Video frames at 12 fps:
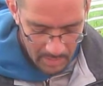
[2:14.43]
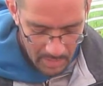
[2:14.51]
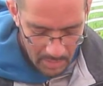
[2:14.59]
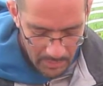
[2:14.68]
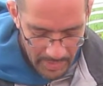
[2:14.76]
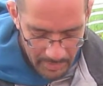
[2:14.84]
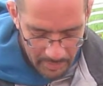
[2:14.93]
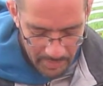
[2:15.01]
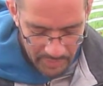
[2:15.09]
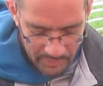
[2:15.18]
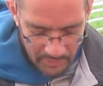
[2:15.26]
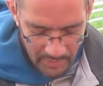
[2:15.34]
And then
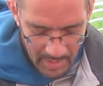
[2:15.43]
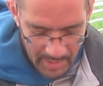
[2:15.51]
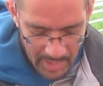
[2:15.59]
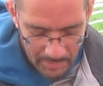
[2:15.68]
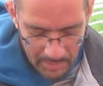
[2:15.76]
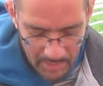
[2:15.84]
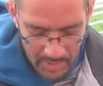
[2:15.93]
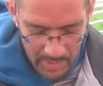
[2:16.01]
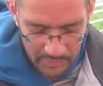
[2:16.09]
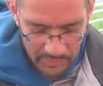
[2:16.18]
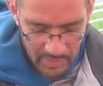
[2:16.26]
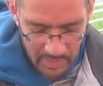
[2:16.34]
pretty soon that got pretty
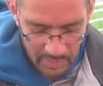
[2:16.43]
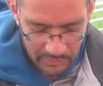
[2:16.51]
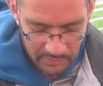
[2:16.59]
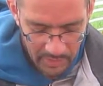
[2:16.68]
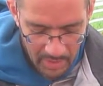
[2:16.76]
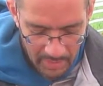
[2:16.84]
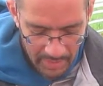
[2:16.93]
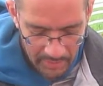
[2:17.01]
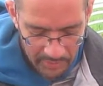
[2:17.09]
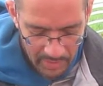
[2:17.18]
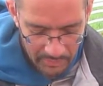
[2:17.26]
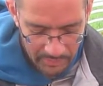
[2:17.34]
easy, and I
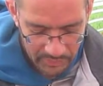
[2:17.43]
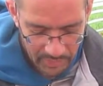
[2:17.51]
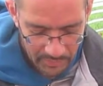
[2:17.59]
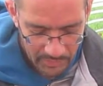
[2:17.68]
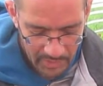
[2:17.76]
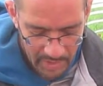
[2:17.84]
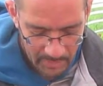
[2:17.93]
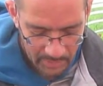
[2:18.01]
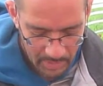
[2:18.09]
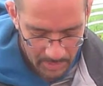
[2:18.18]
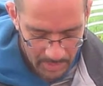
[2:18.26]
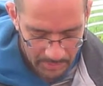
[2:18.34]
could solve it several times on
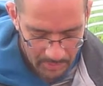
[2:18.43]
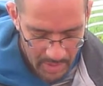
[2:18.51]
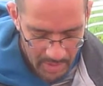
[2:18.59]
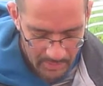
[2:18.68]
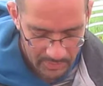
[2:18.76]
a bus ride.